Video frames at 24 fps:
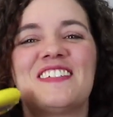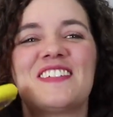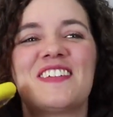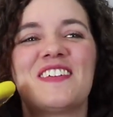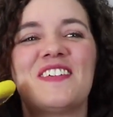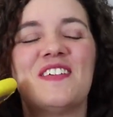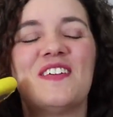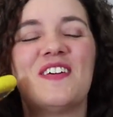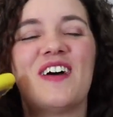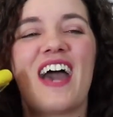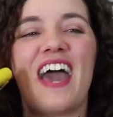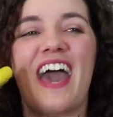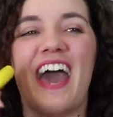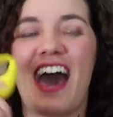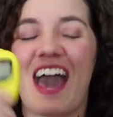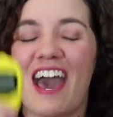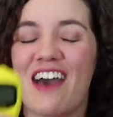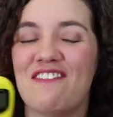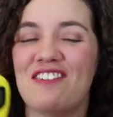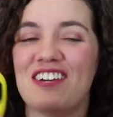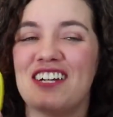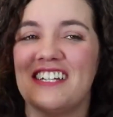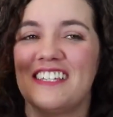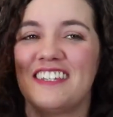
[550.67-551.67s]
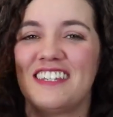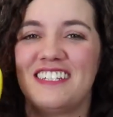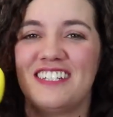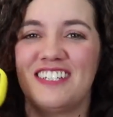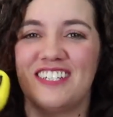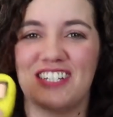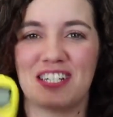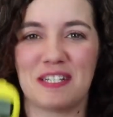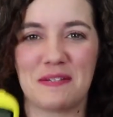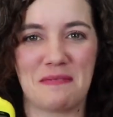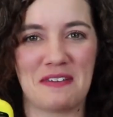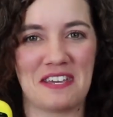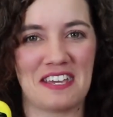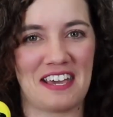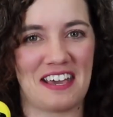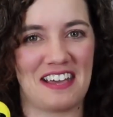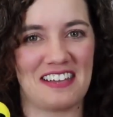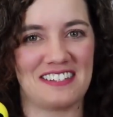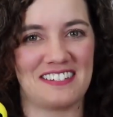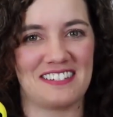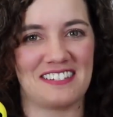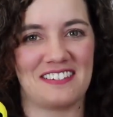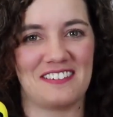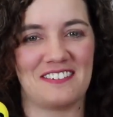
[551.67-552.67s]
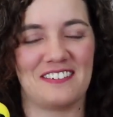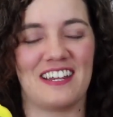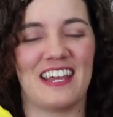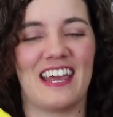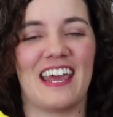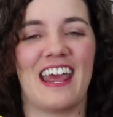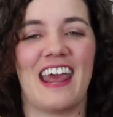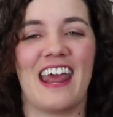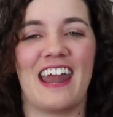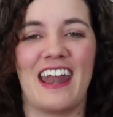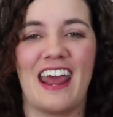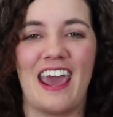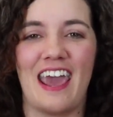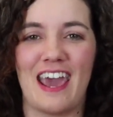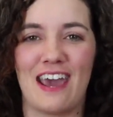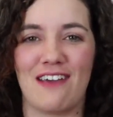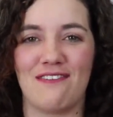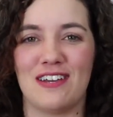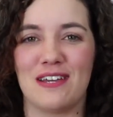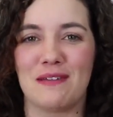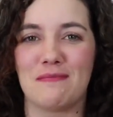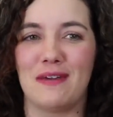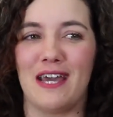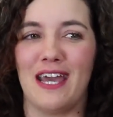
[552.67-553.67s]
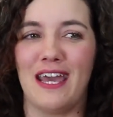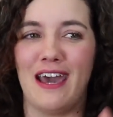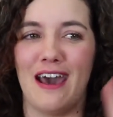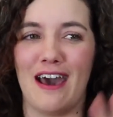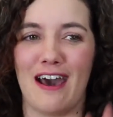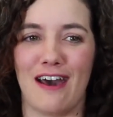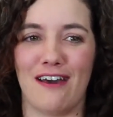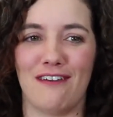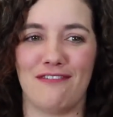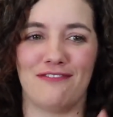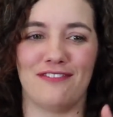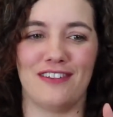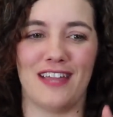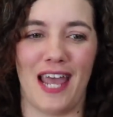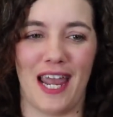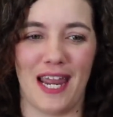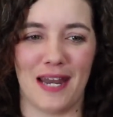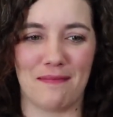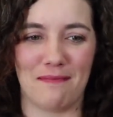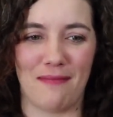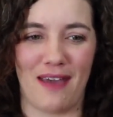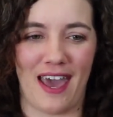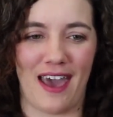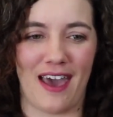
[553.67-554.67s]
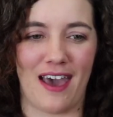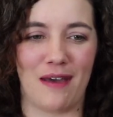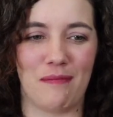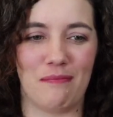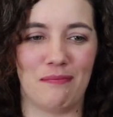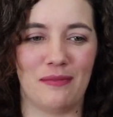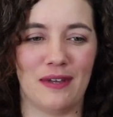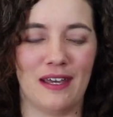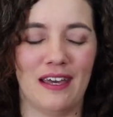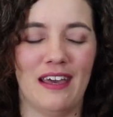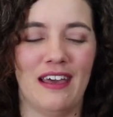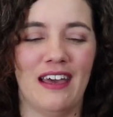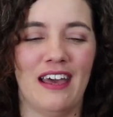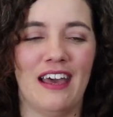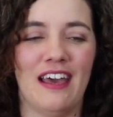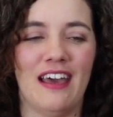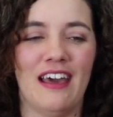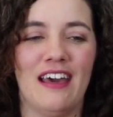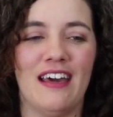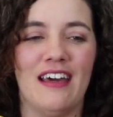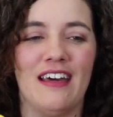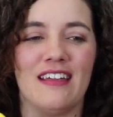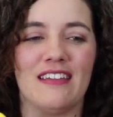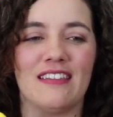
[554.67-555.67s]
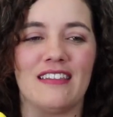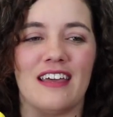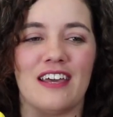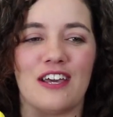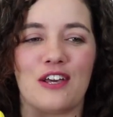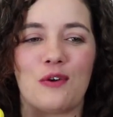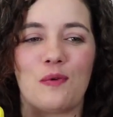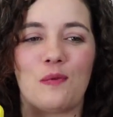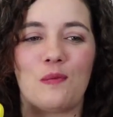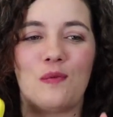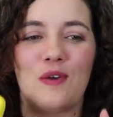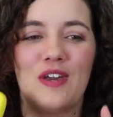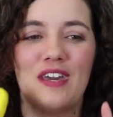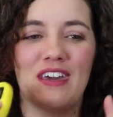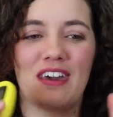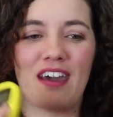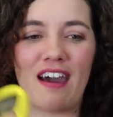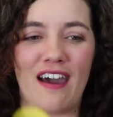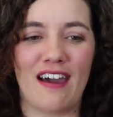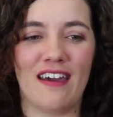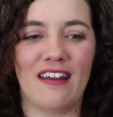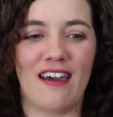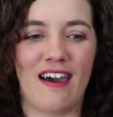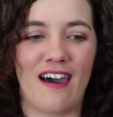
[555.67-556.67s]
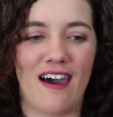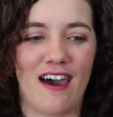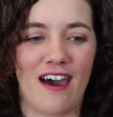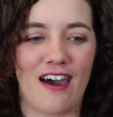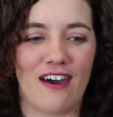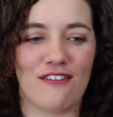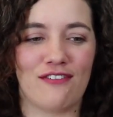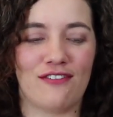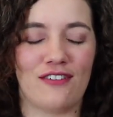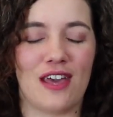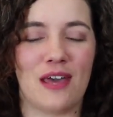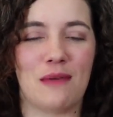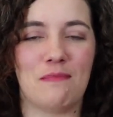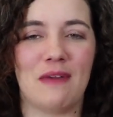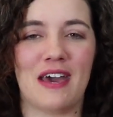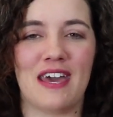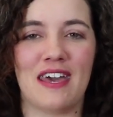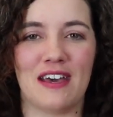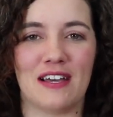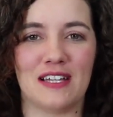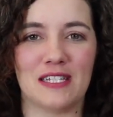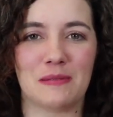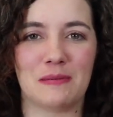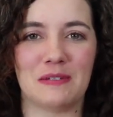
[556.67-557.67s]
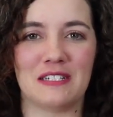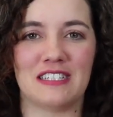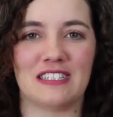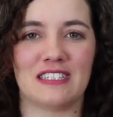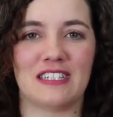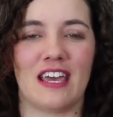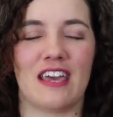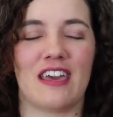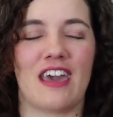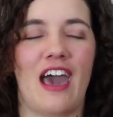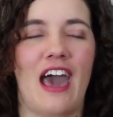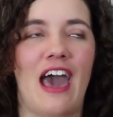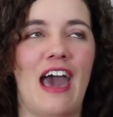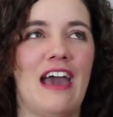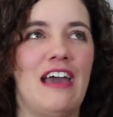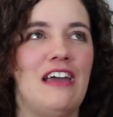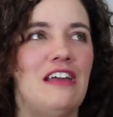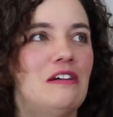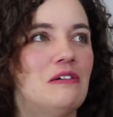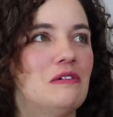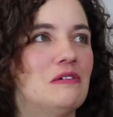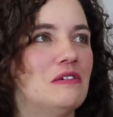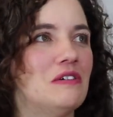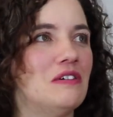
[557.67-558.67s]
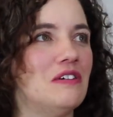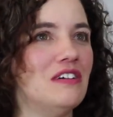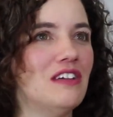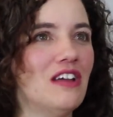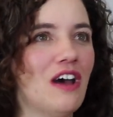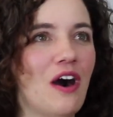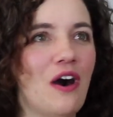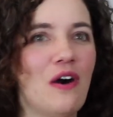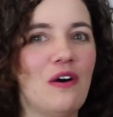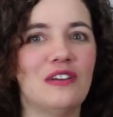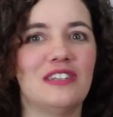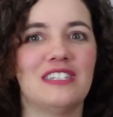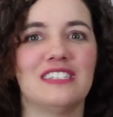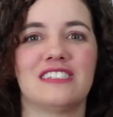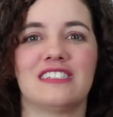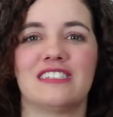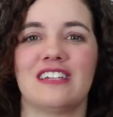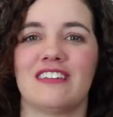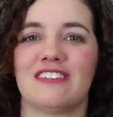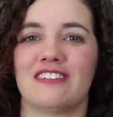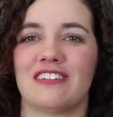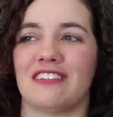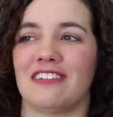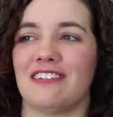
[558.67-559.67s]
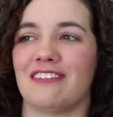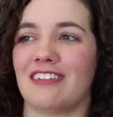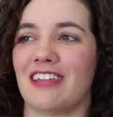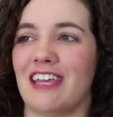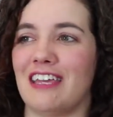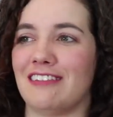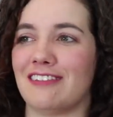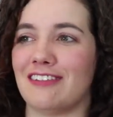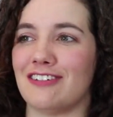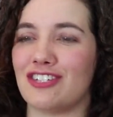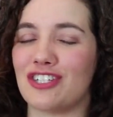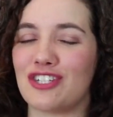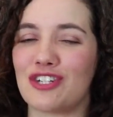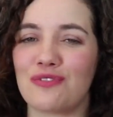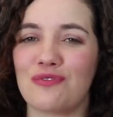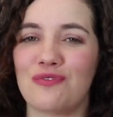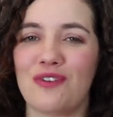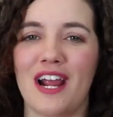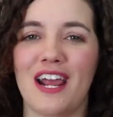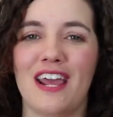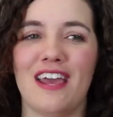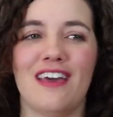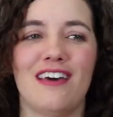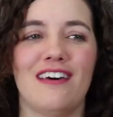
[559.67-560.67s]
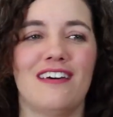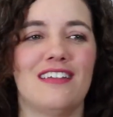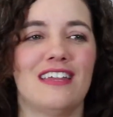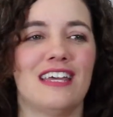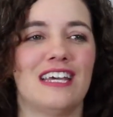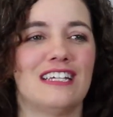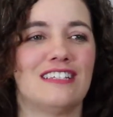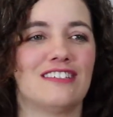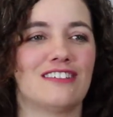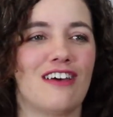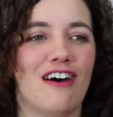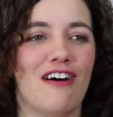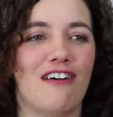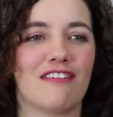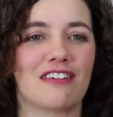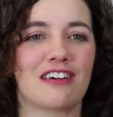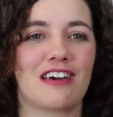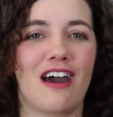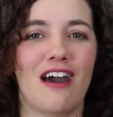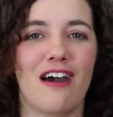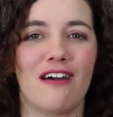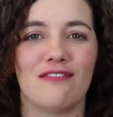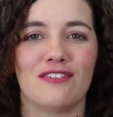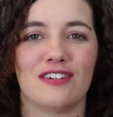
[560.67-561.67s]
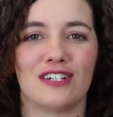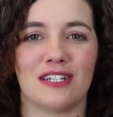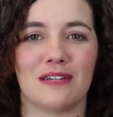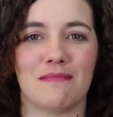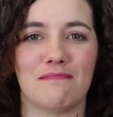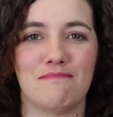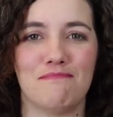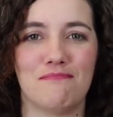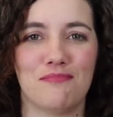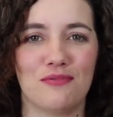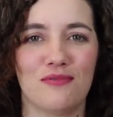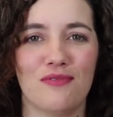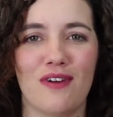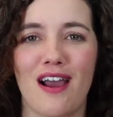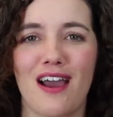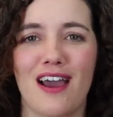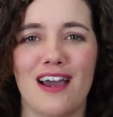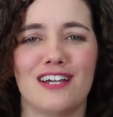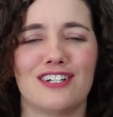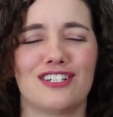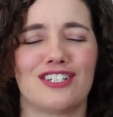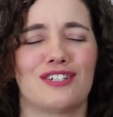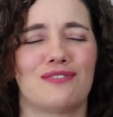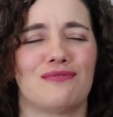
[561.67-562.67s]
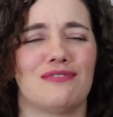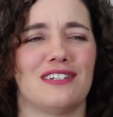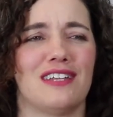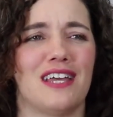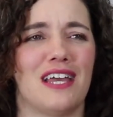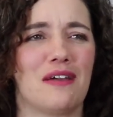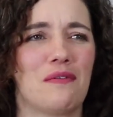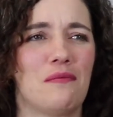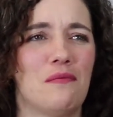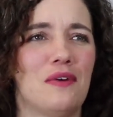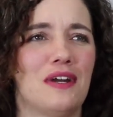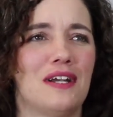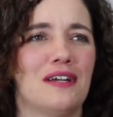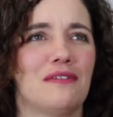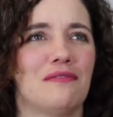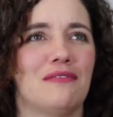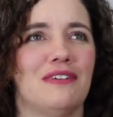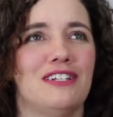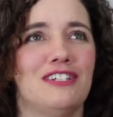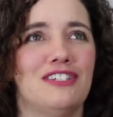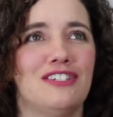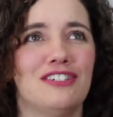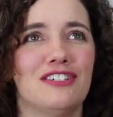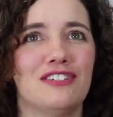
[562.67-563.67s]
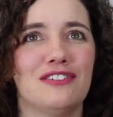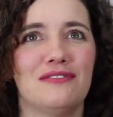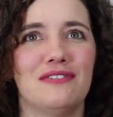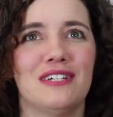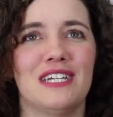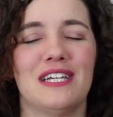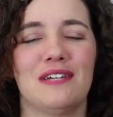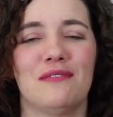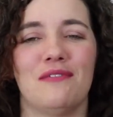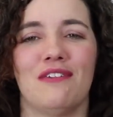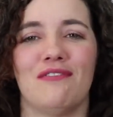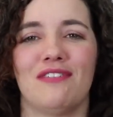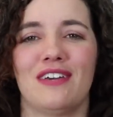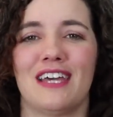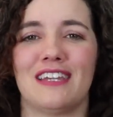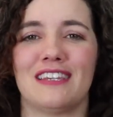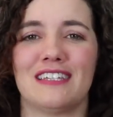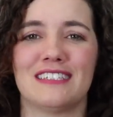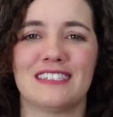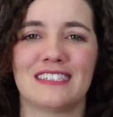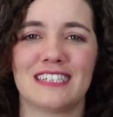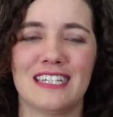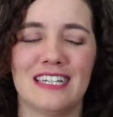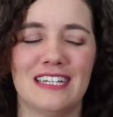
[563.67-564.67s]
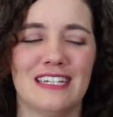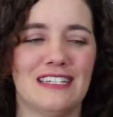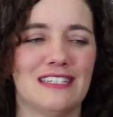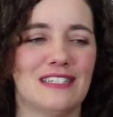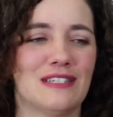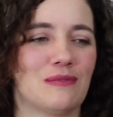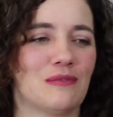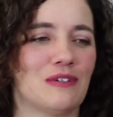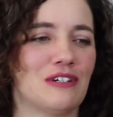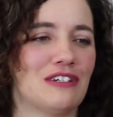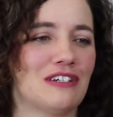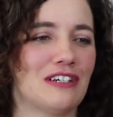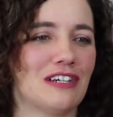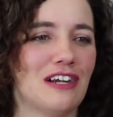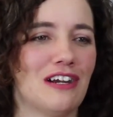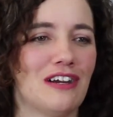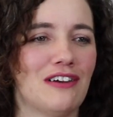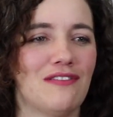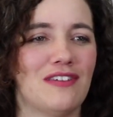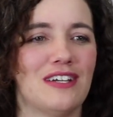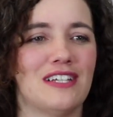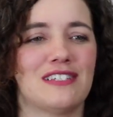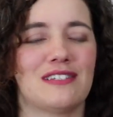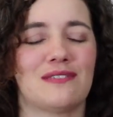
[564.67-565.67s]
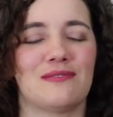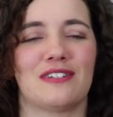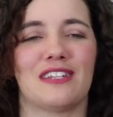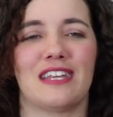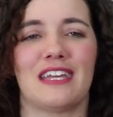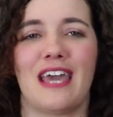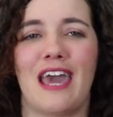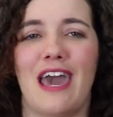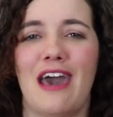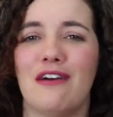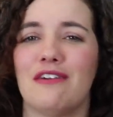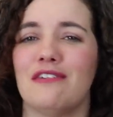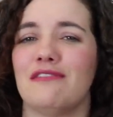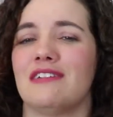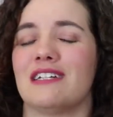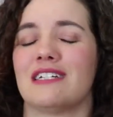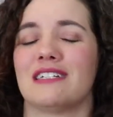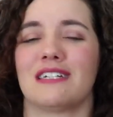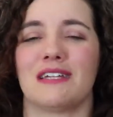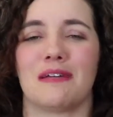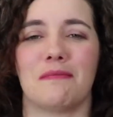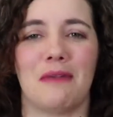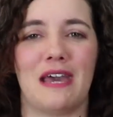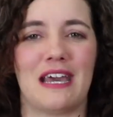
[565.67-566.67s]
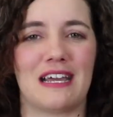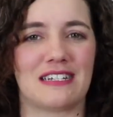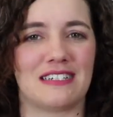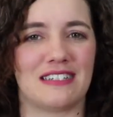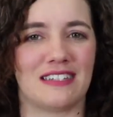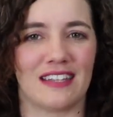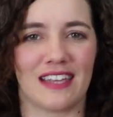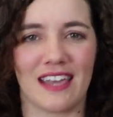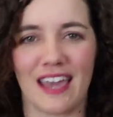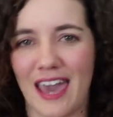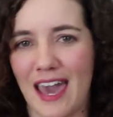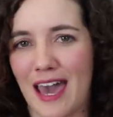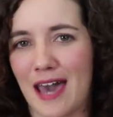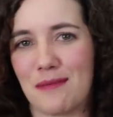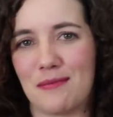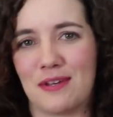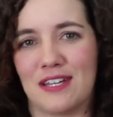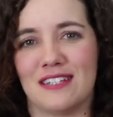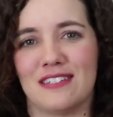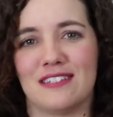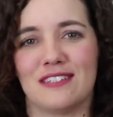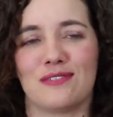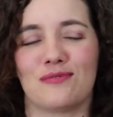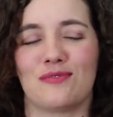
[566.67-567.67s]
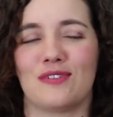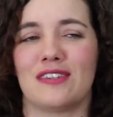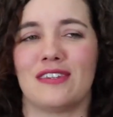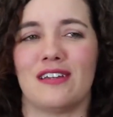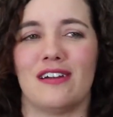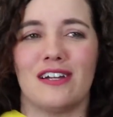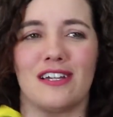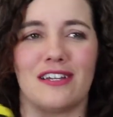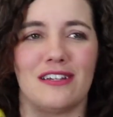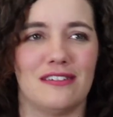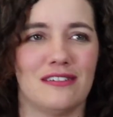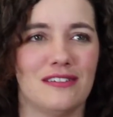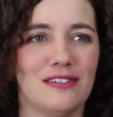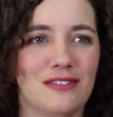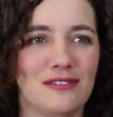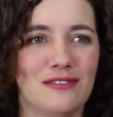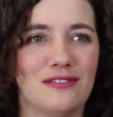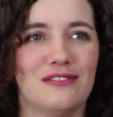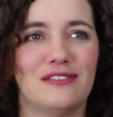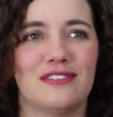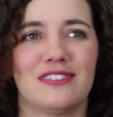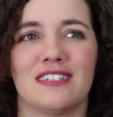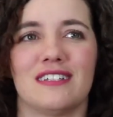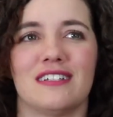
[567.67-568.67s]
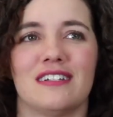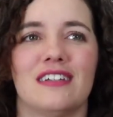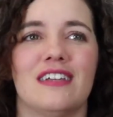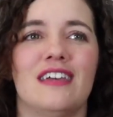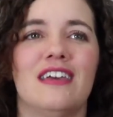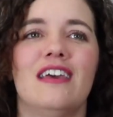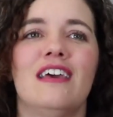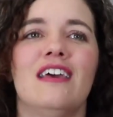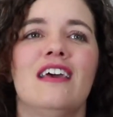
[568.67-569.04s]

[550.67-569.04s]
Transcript: so having the GPS unit and having my offline map like we got off and my husband's like i don't know this doesn't look like the trail it's all covered in brush we're like what are we doing we've got these kids we're nervous we're like how are we going to get back to the cabins with our canoes and